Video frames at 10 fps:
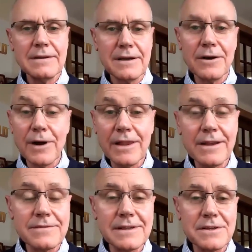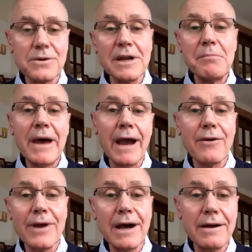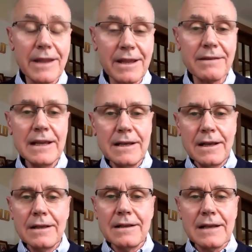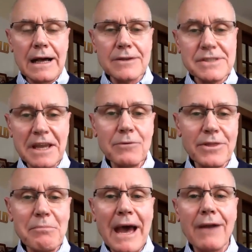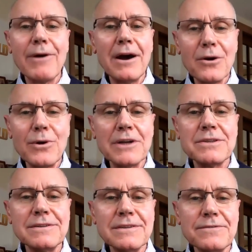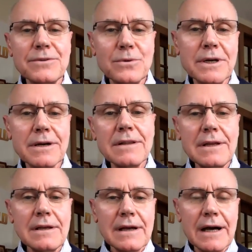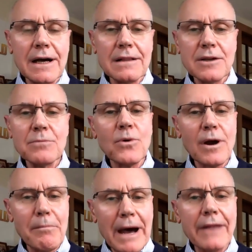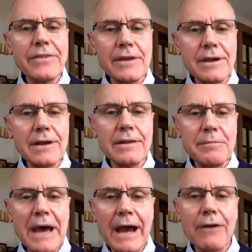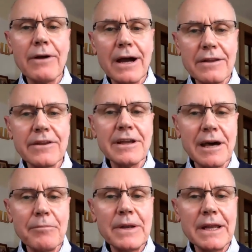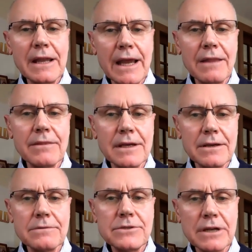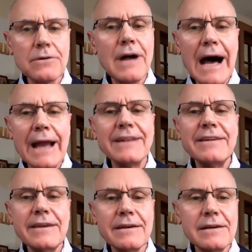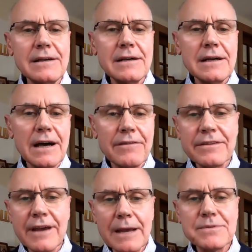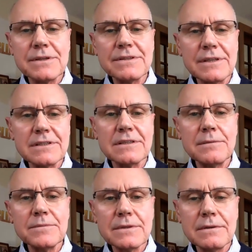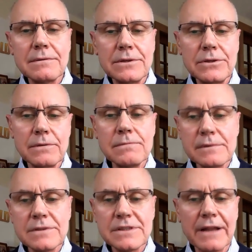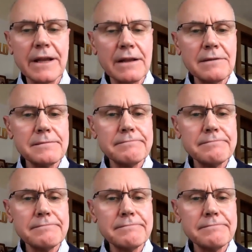All right, that's a great background. And staying with the background questions, if you will, a little more about the background company and the general idea of the types of systems you're selling.